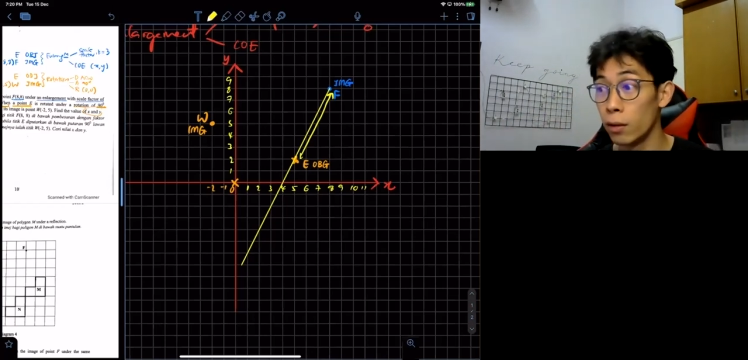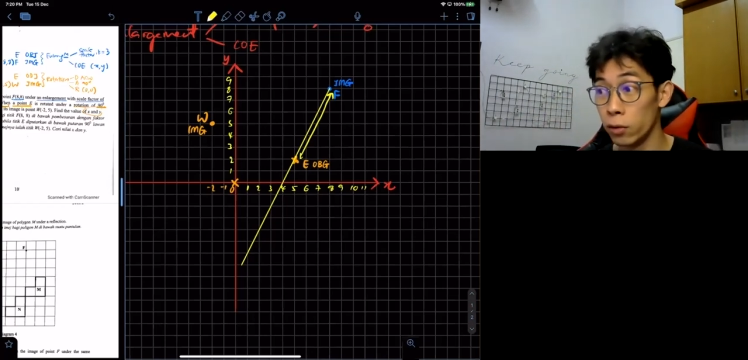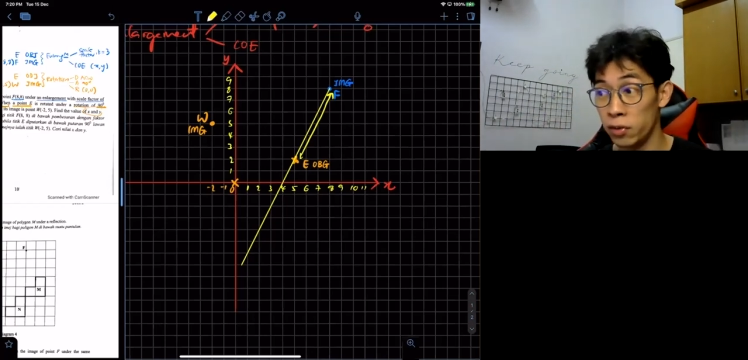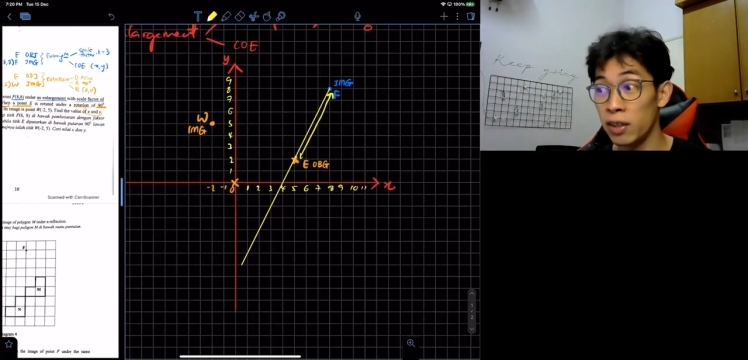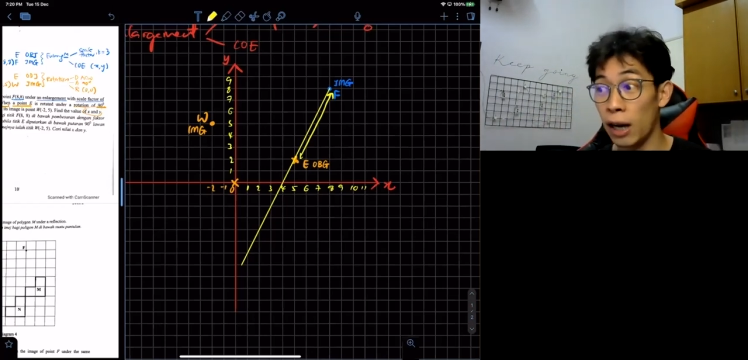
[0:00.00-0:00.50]

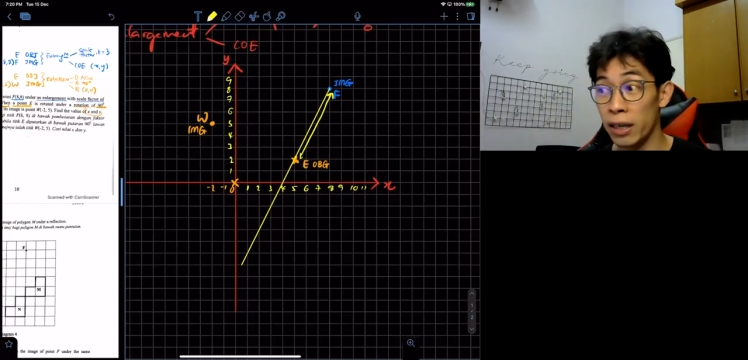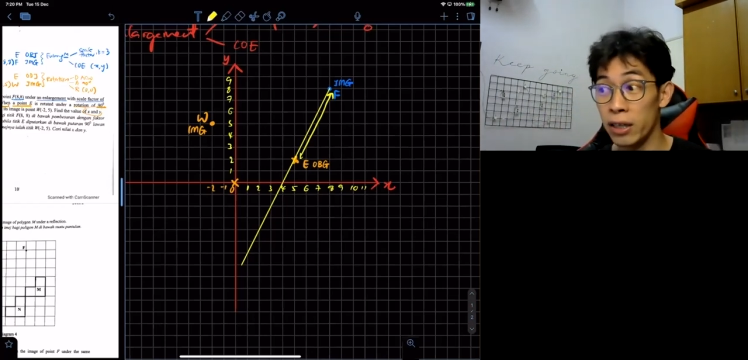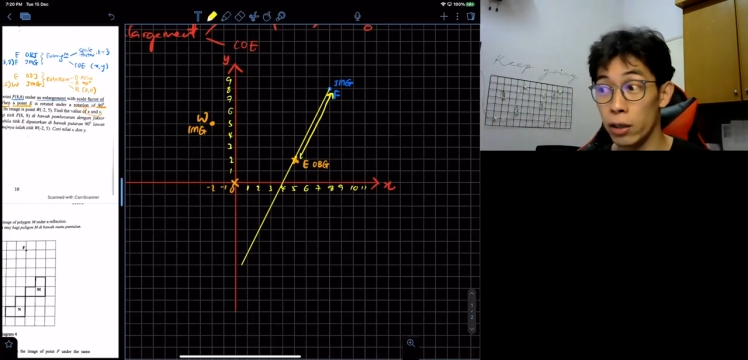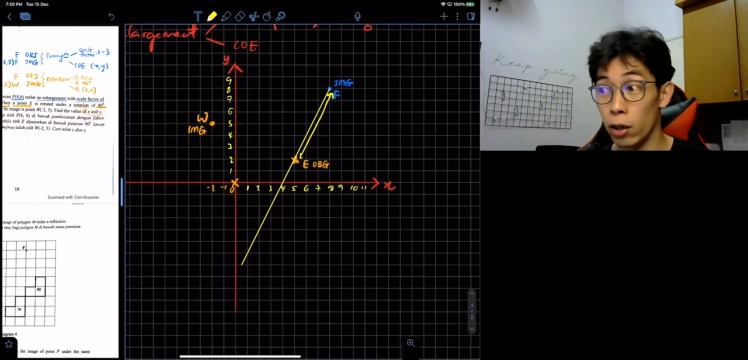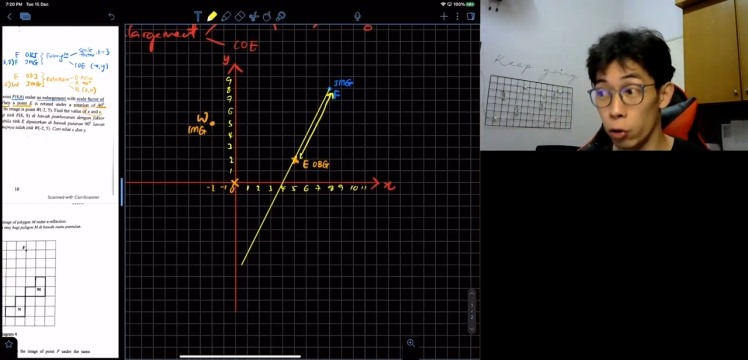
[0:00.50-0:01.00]
You see the
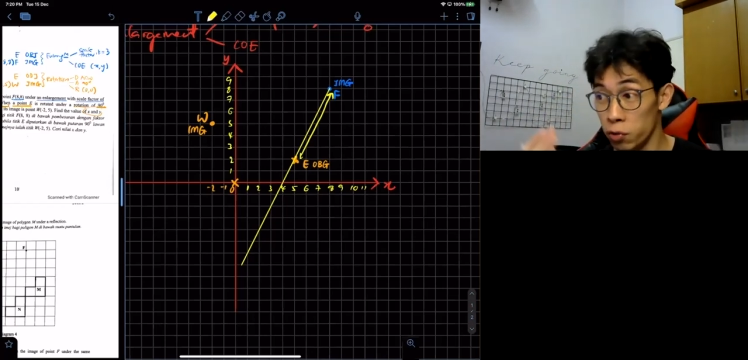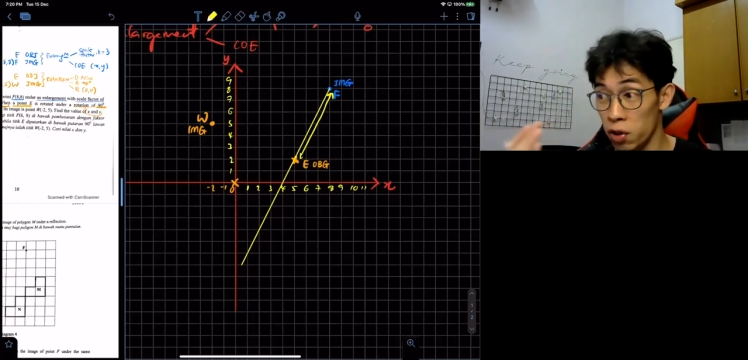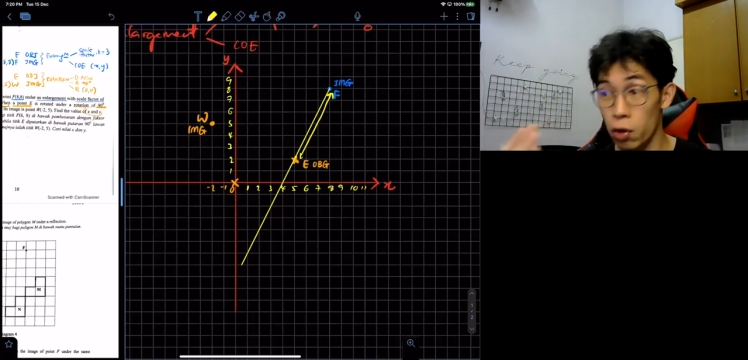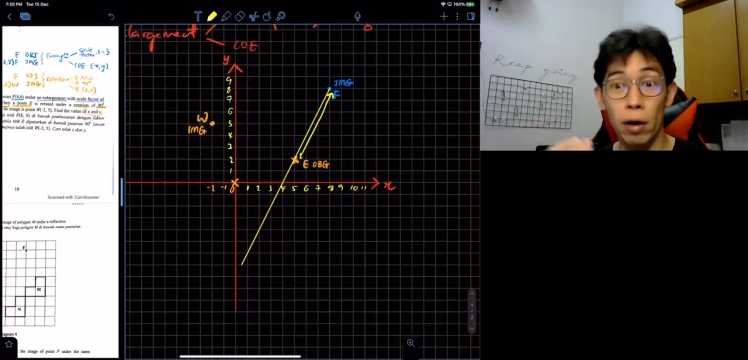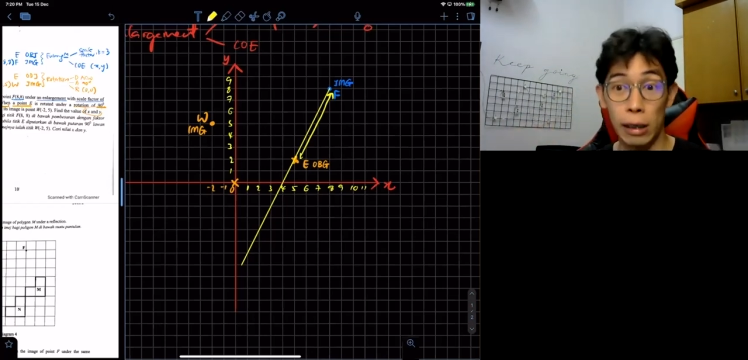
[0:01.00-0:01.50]
idea or not? Yung
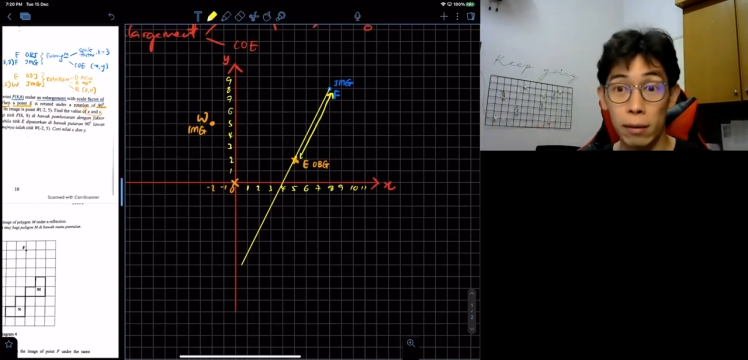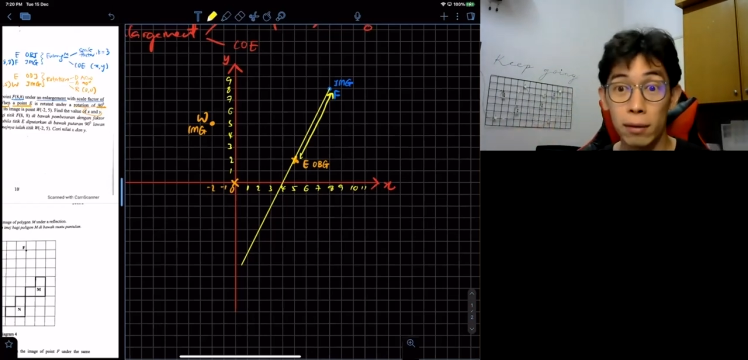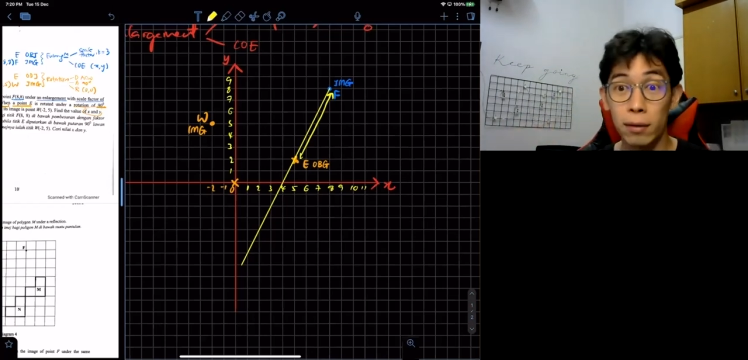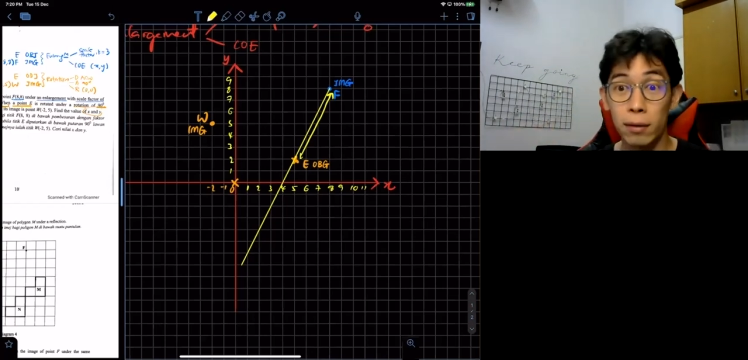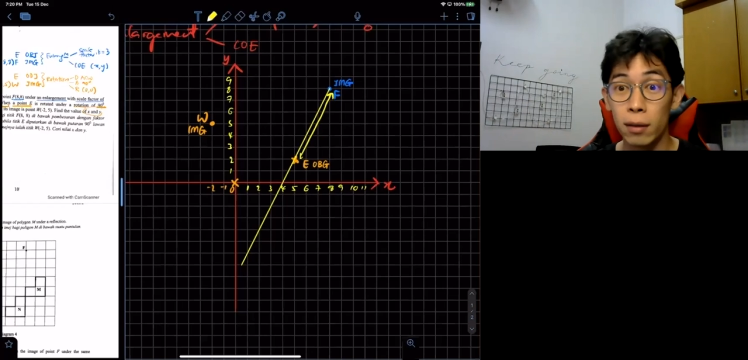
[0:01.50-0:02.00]
Zhen correct.
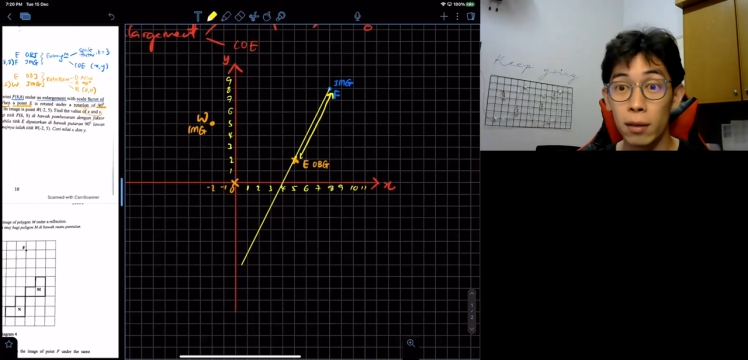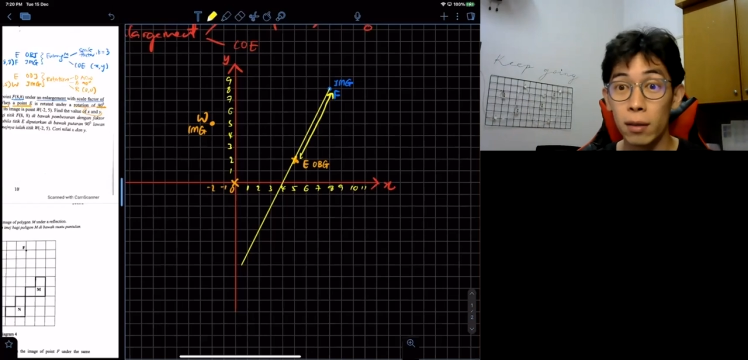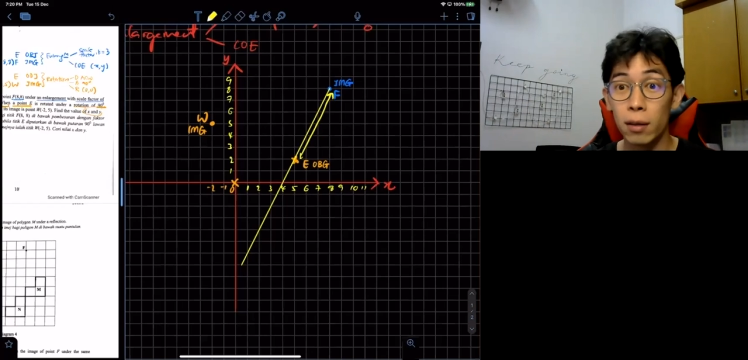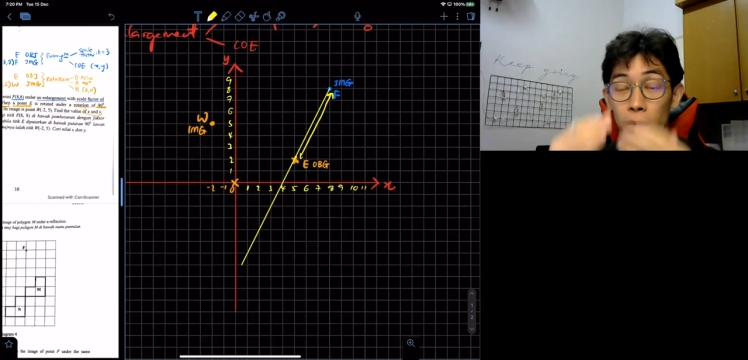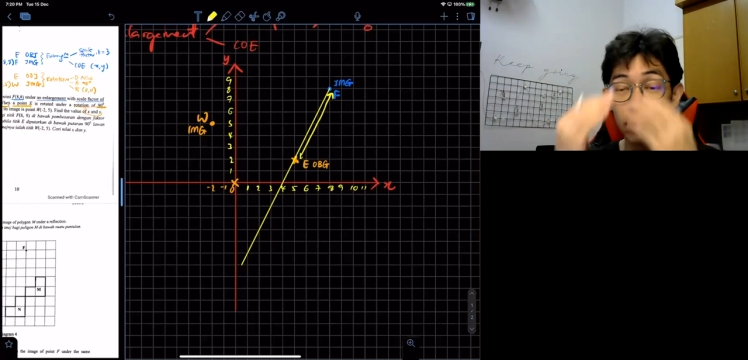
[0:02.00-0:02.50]

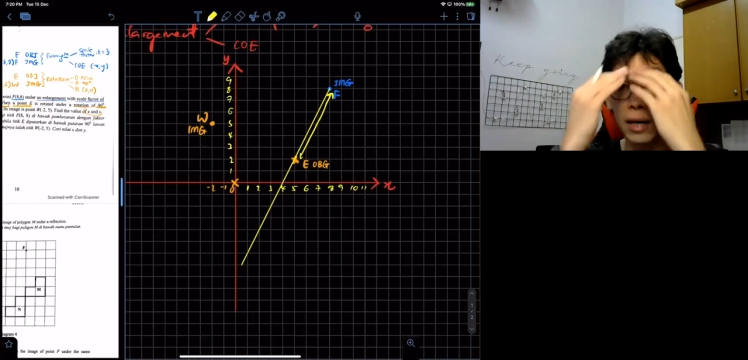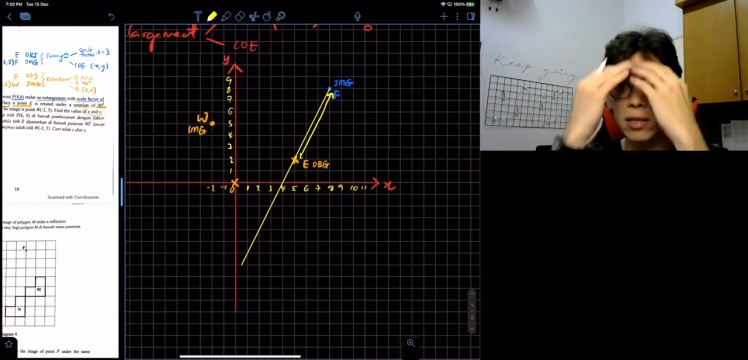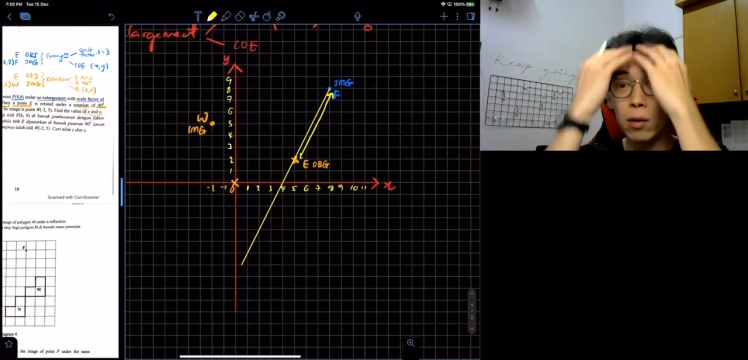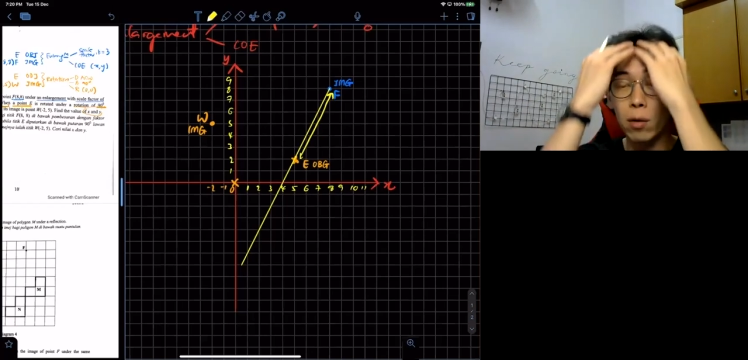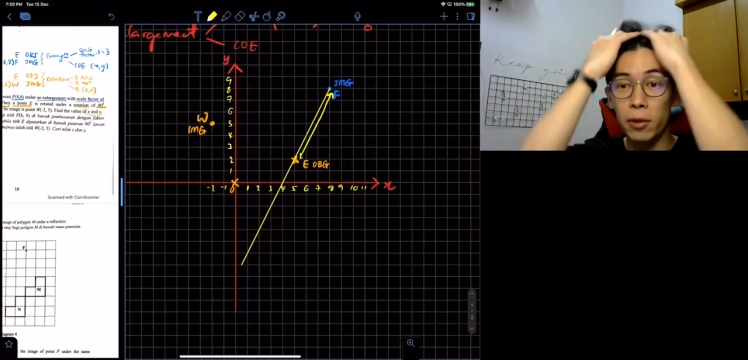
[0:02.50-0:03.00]
Okay, I
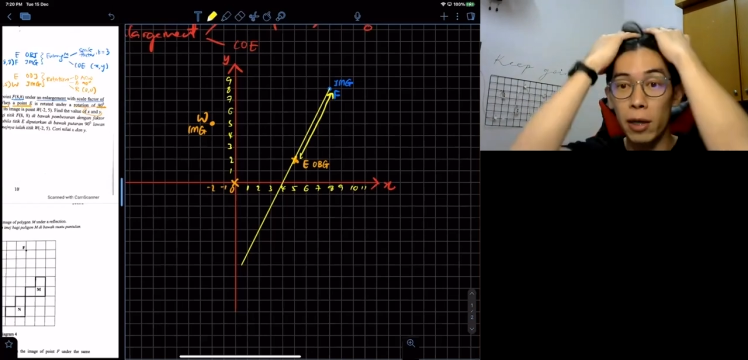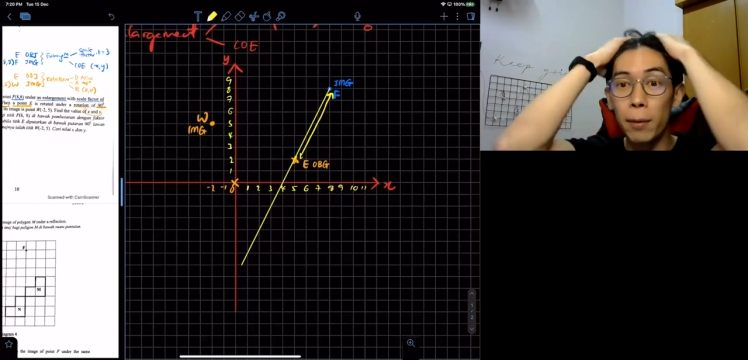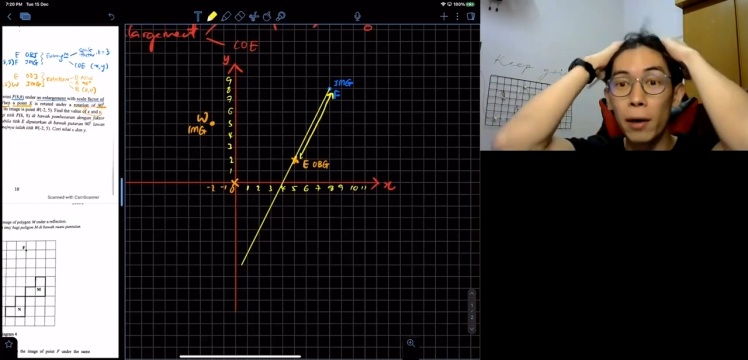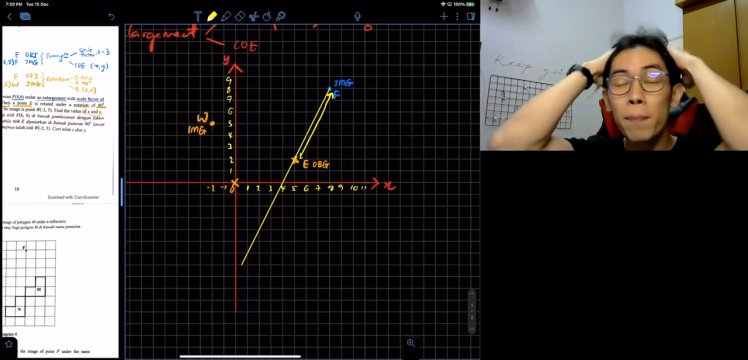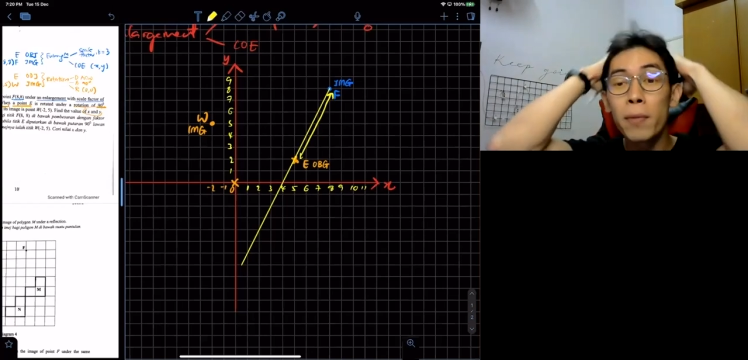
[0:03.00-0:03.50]
say it one more
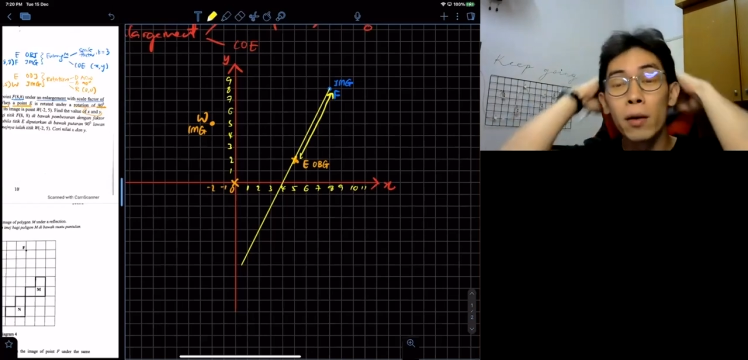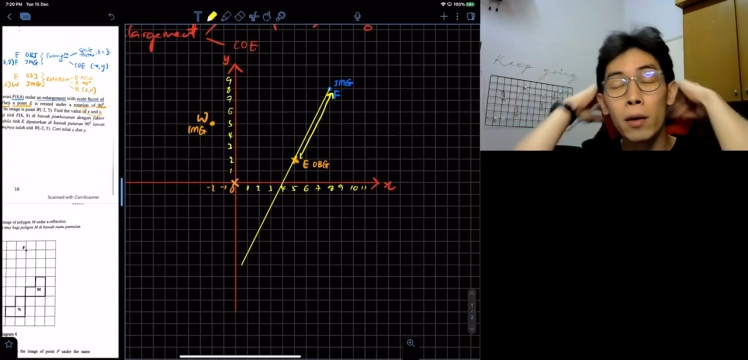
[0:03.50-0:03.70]
time.